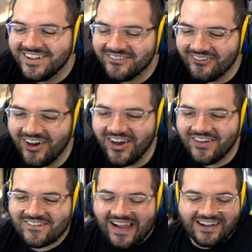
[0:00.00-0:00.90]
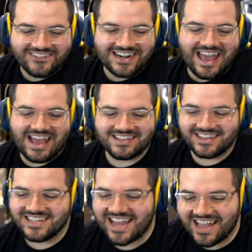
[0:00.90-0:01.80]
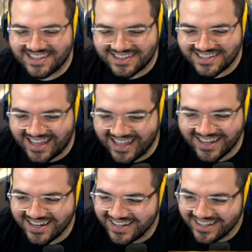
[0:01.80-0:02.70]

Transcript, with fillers: Woo! Wow, we're nasty, chat. You seen that?